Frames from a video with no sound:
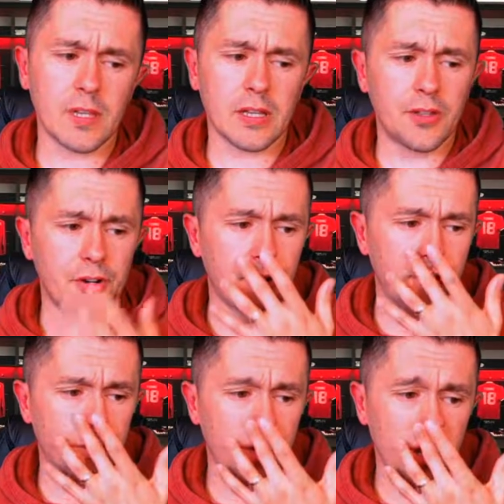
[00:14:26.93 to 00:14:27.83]

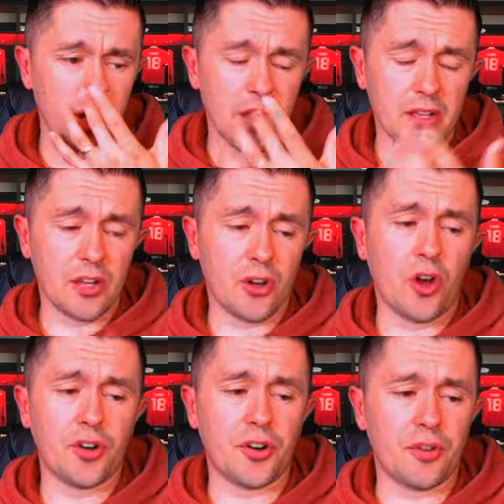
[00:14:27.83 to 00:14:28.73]
Other
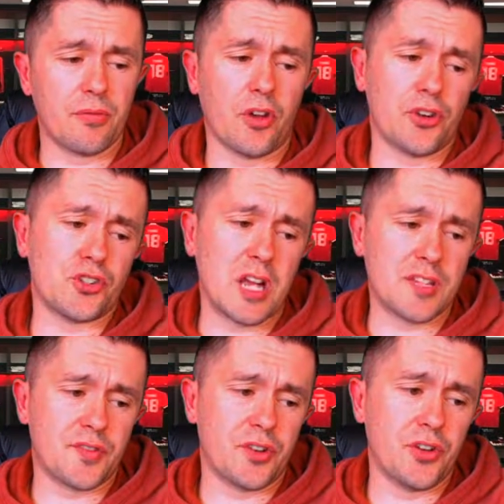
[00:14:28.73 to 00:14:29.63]

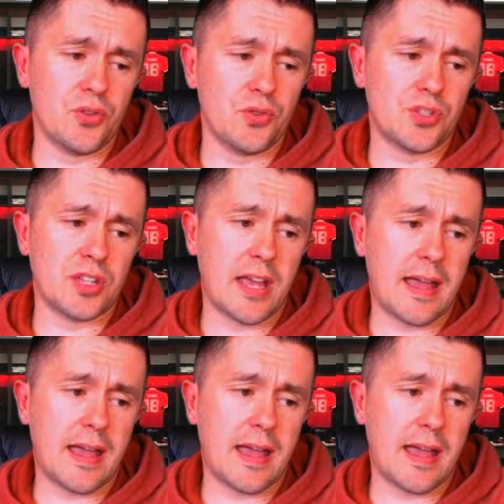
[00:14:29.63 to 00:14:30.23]
transfer news